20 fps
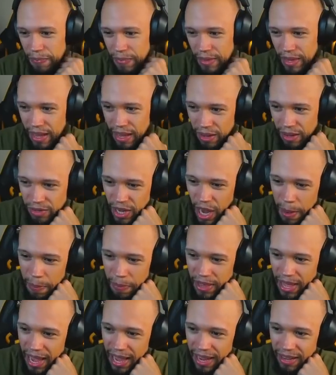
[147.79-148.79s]
On top
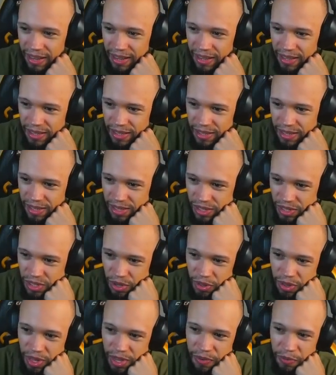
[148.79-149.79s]
of that, so
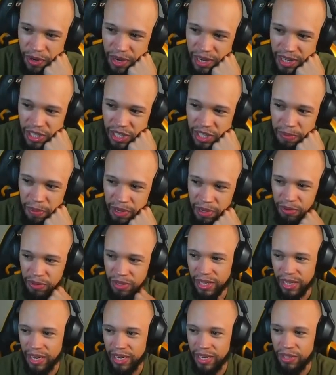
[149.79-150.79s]
then for each Digimon you
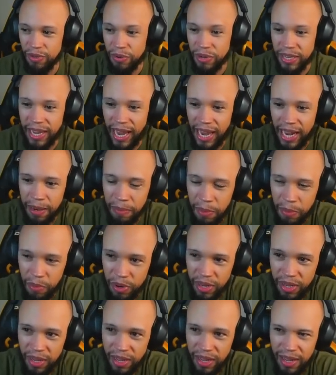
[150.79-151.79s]
deleted, you can gain a
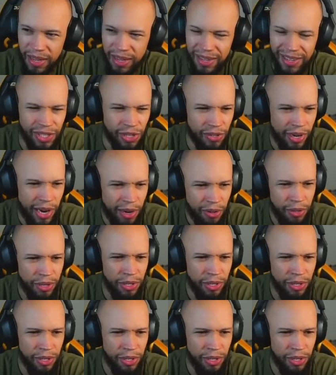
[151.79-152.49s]
memory. So not only do